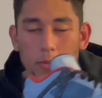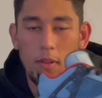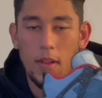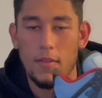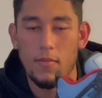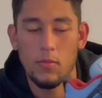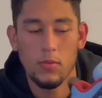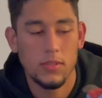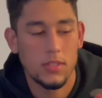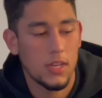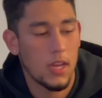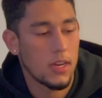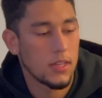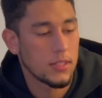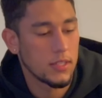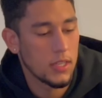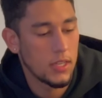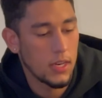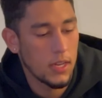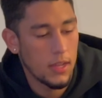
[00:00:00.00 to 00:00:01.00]
Everyone's kind of
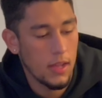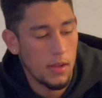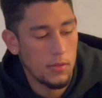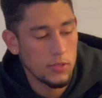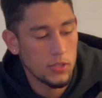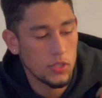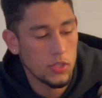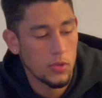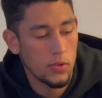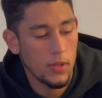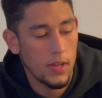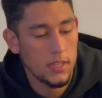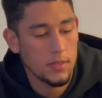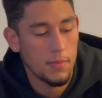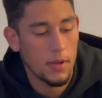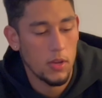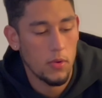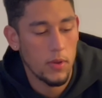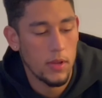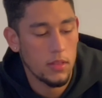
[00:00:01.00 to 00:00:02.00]
seen it. I'm just showing you guys my
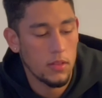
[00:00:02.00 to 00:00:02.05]
quick